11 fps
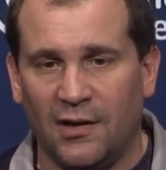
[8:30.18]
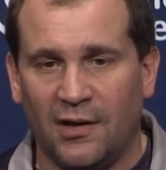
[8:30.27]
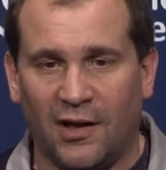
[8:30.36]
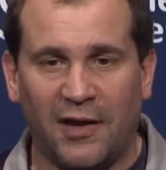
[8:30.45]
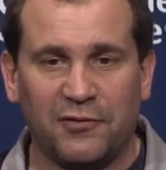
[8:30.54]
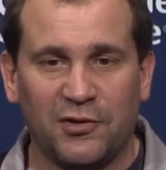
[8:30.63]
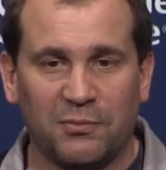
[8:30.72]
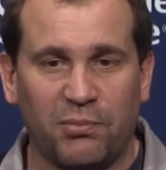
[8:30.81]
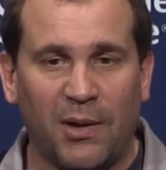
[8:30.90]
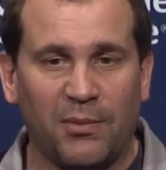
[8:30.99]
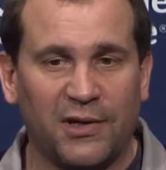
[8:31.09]
I'll have to
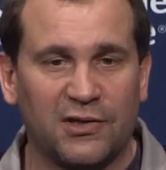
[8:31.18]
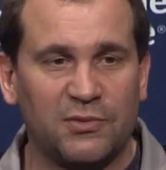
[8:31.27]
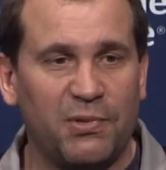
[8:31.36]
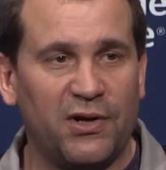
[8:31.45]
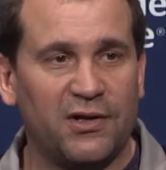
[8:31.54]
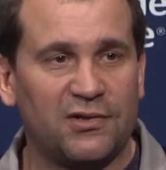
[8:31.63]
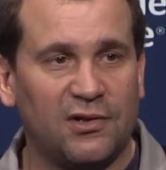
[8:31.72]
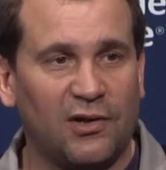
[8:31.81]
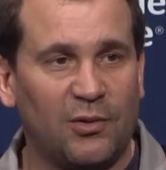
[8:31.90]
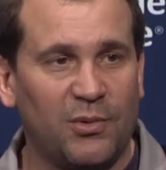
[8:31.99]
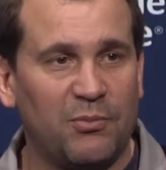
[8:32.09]
probably experience a
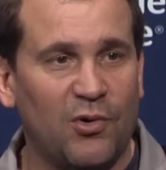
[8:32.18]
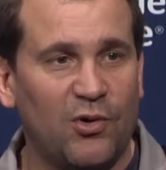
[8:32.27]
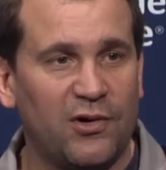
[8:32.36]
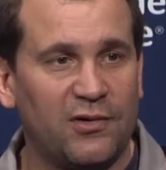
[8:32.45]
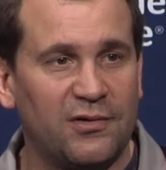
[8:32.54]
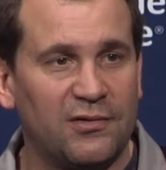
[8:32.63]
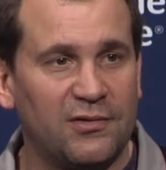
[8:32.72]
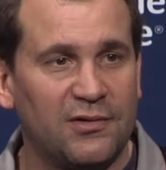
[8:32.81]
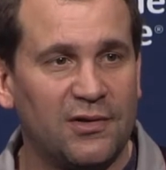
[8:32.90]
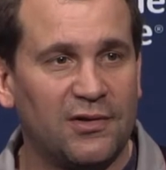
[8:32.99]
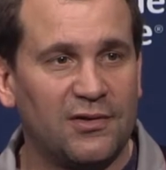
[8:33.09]
little bit more
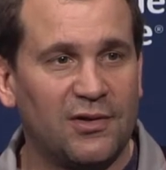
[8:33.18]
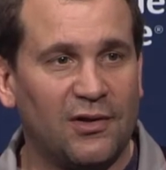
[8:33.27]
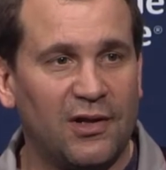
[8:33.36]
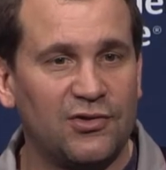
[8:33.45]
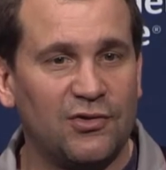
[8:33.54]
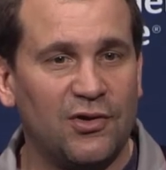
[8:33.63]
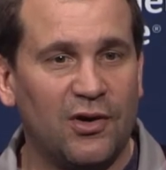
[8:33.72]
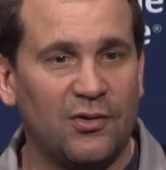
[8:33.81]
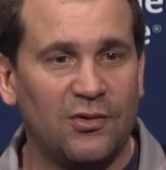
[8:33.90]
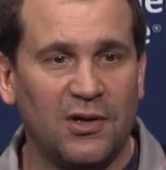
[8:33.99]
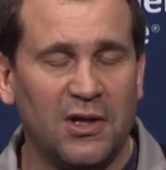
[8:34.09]
to, to let you
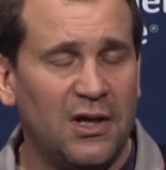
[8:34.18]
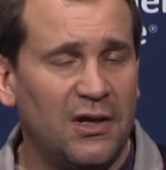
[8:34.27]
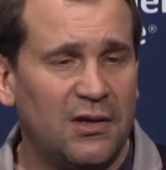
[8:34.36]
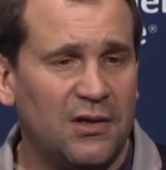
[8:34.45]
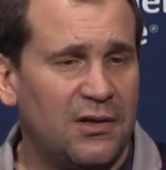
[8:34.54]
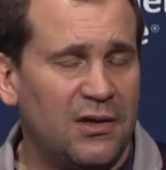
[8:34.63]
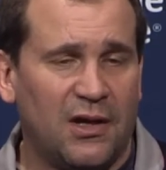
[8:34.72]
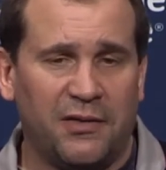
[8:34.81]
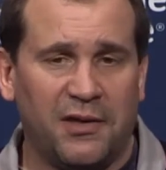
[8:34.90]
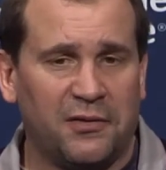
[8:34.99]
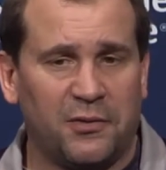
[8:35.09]
know. I
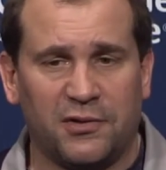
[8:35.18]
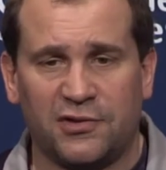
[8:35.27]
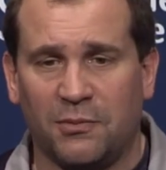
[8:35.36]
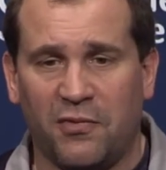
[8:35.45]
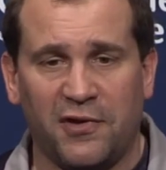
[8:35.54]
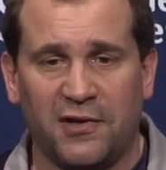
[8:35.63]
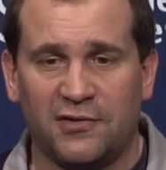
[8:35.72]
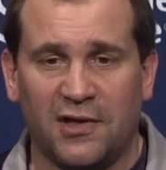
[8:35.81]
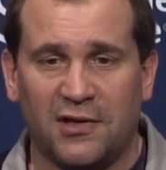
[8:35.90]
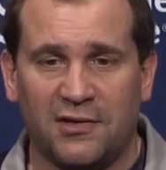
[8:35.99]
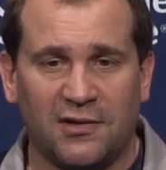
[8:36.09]
think there were some things
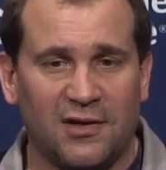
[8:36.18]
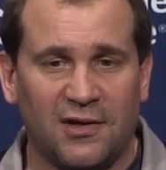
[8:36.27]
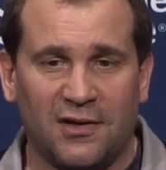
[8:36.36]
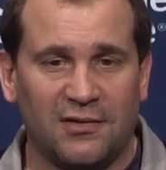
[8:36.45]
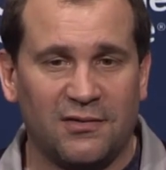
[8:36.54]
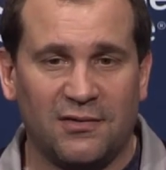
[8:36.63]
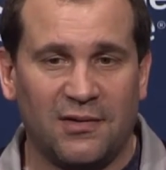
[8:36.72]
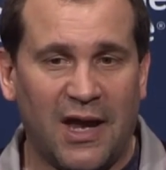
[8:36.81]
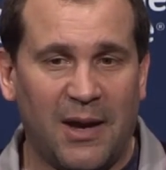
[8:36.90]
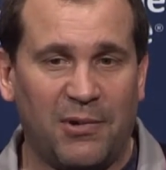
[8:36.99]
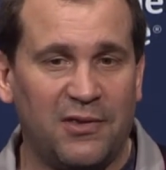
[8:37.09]
that uh,
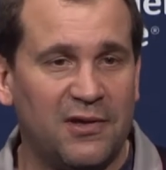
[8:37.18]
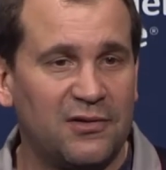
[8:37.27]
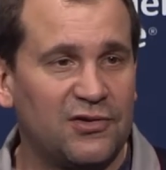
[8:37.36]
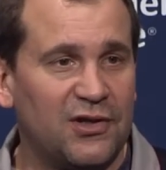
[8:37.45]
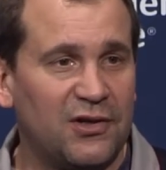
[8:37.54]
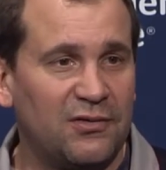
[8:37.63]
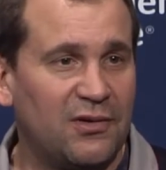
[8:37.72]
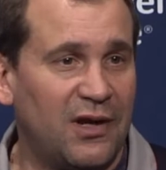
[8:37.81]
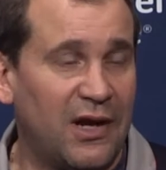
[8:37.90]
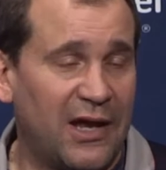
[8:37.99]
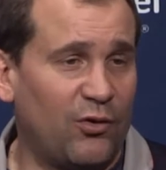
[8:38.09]
happened this year,
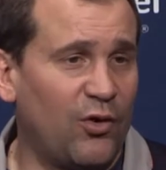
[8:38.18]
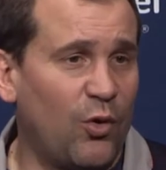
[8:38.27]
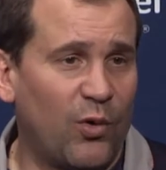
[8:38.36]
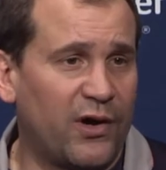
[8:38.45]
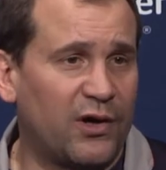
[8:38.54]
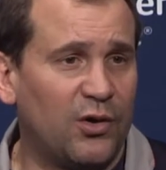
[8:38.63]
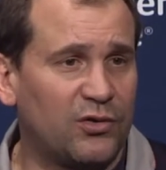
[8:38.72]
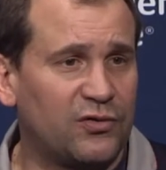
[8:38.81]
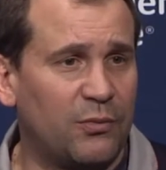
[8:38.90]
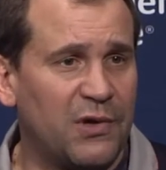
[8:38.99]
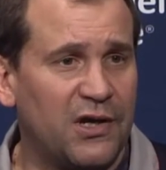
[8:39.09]
and I don't know where it goes
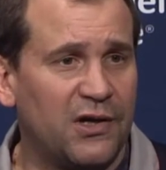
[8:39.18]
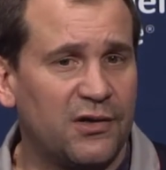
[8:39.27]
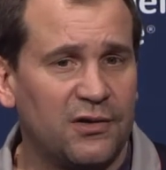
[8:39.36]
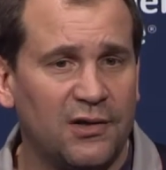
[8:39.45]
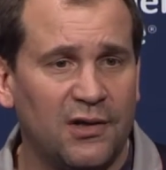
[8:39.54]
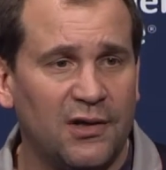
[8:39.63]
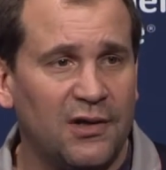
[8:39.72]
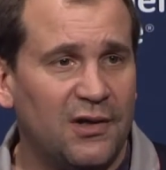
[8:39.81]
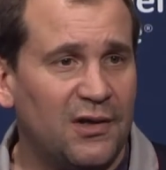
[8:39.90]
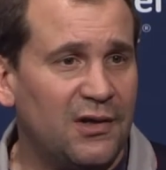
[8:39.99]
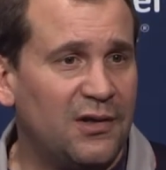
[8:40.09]
from here
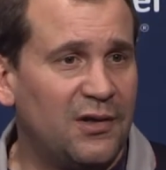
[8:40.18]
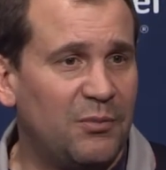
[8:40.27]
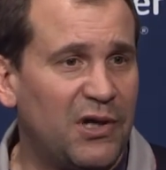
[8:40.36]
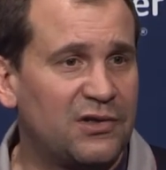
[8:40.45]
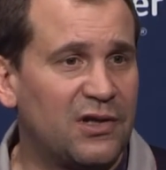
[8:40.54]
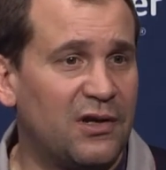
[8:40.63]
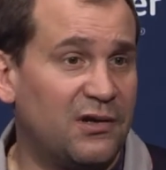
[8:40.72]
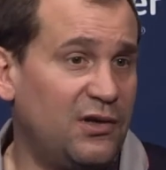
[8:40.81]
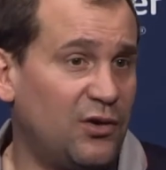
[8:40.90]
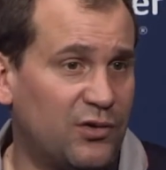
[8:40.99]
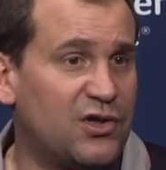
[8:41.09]
based on
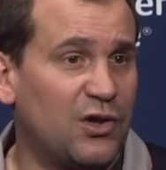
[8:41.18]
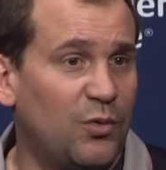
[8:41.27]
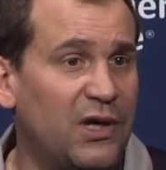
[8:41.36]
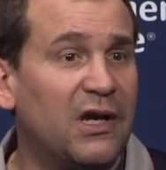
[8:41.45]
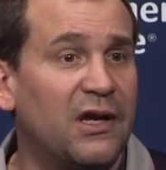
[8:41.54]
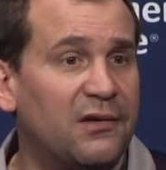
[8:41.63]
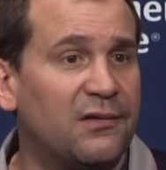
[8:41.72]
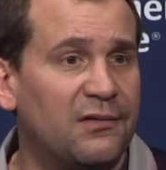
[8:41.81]
you know until we get